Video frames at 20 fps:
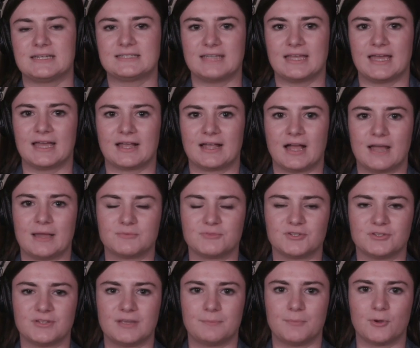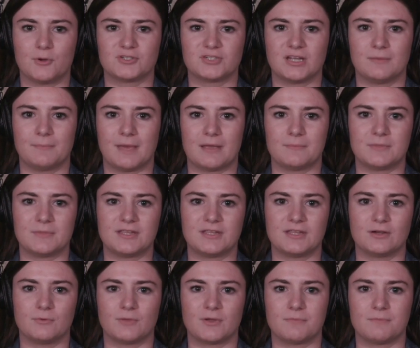in Tech. I'm Juliet Beauchamp. I'm
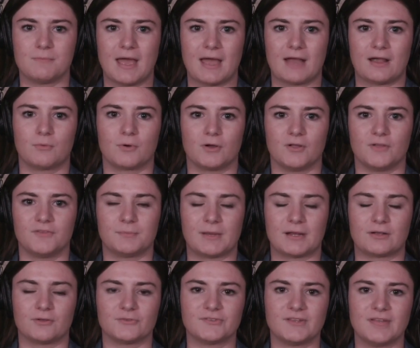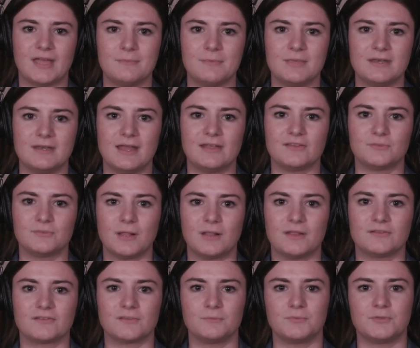here with Macworld's Michael Simon, as
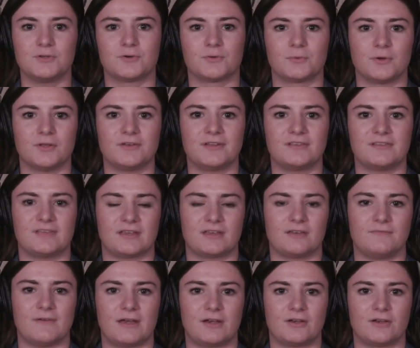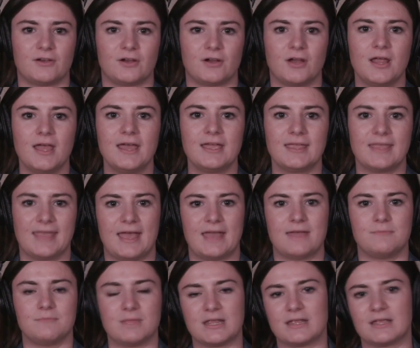well as Computerworld Executive Editor
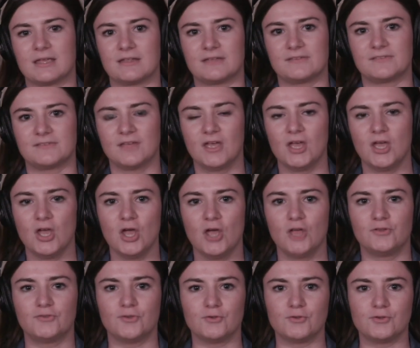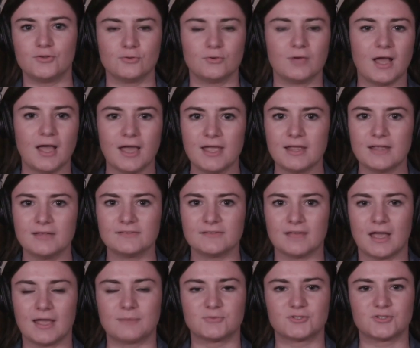Ken Mingis. So you
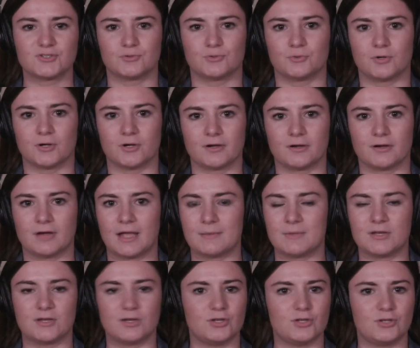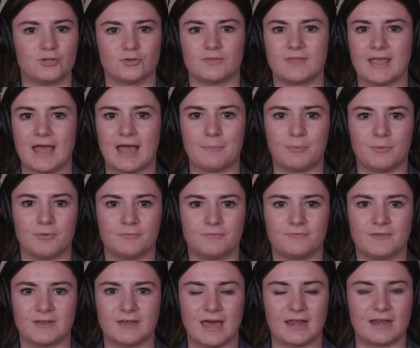guys, I'm sure, you're the Apple
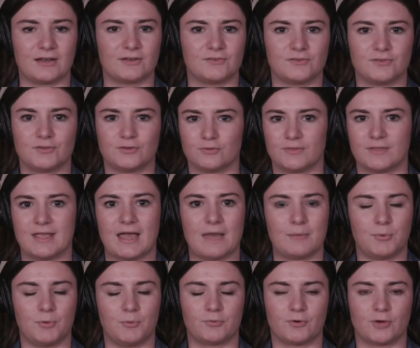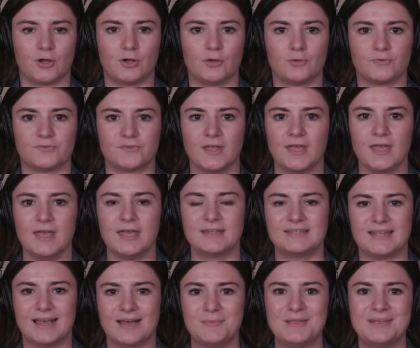fanatics, you're the Apple pros.
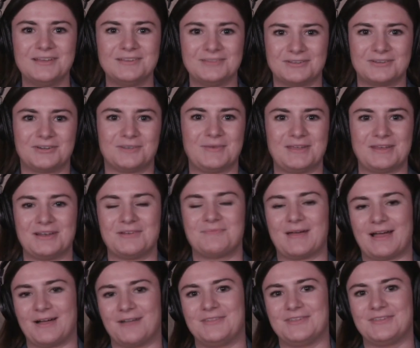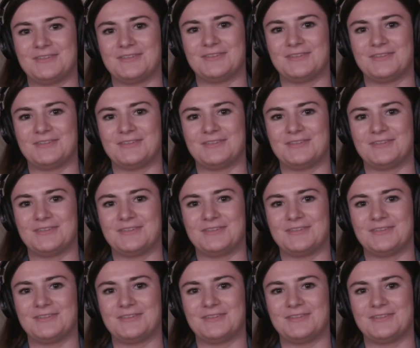Tell me a little bit about these